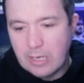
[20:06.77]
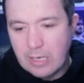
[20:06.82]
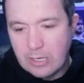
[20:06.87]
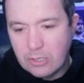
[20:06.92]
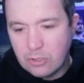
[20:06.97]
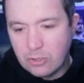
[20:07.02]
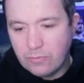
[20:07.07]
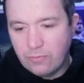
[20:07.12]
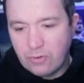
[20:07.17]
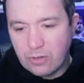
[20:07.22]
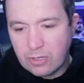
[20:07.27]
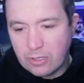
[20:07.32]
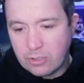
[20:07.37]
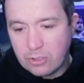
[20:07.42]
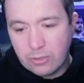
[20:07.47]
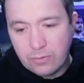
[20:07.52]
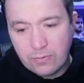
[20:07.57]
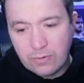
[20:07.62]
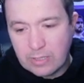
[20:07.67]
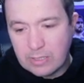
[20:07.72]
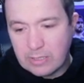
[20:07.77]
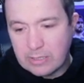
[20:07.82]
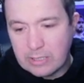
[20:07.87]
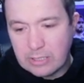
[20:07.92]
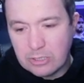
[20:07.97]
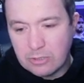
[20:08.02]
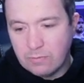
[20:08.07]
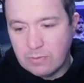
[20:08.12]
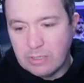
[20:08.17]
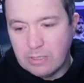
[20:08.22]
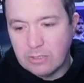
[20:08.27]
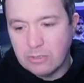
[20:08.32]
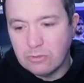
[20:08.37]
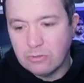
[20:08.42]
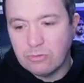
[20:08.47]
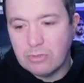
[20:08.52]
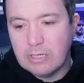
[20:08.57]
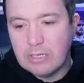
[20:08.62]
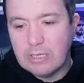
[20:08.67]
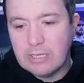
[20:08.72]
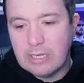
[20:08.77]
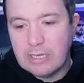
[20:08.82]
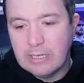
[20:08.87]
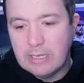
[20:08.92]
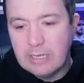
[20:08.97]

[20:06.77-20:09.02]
just for just for condition reasons, really.